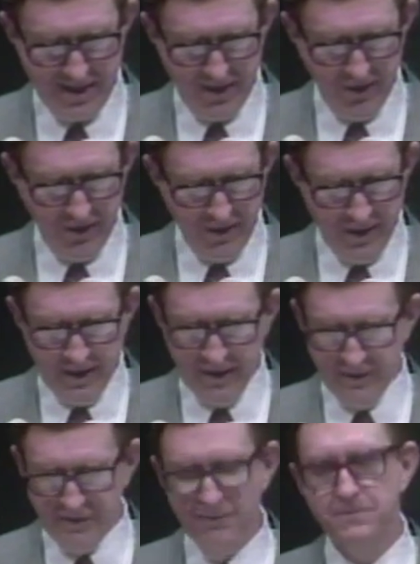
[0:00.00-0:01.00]
Gone
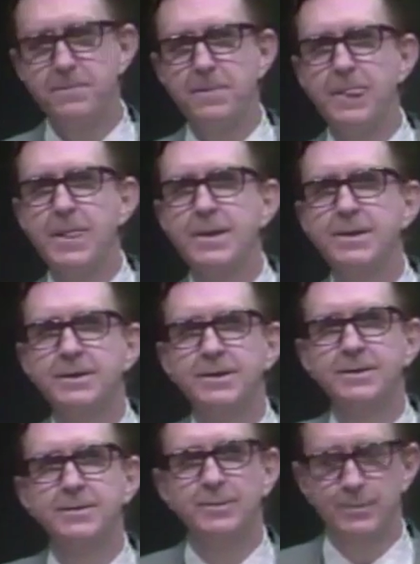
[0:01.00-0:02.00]
now,
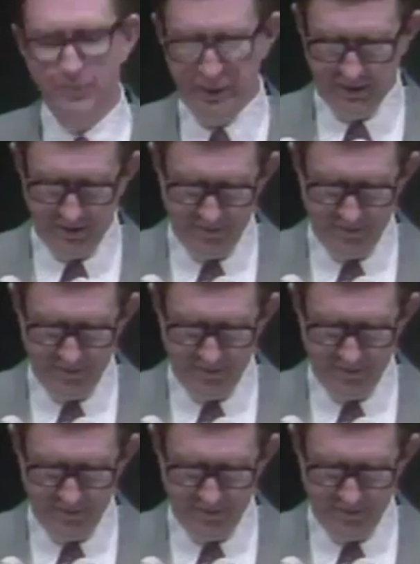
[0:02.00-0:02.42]
but a